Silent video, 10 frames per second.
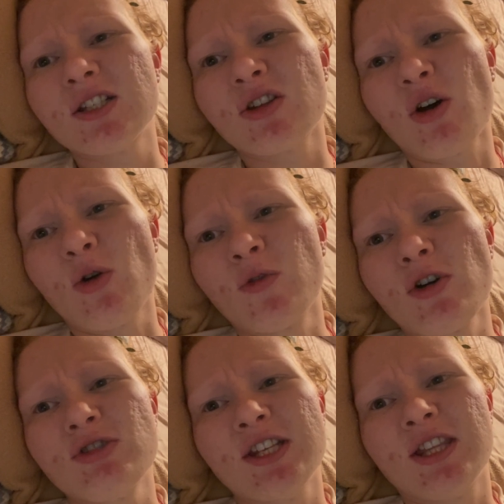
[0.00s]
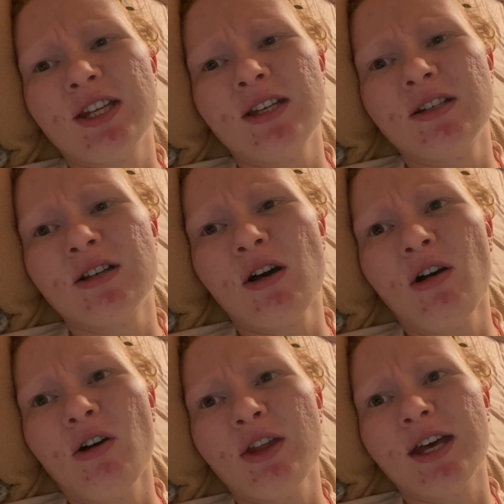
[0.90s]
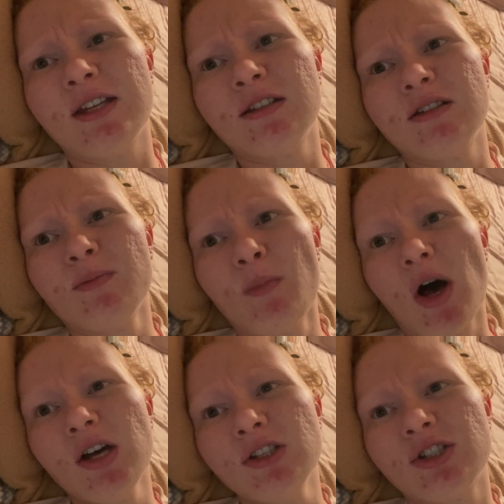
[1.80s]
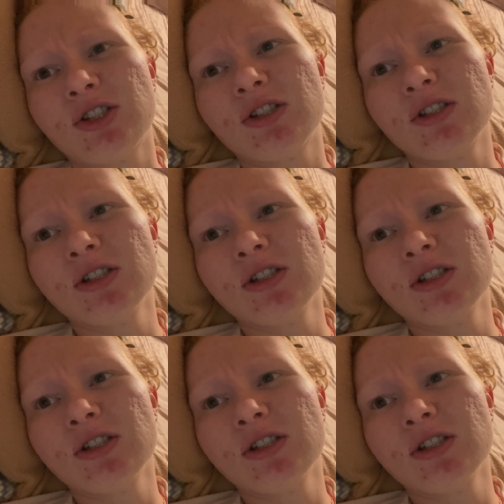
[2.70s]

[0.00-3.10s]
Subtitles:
the whole Rosie thing all that much.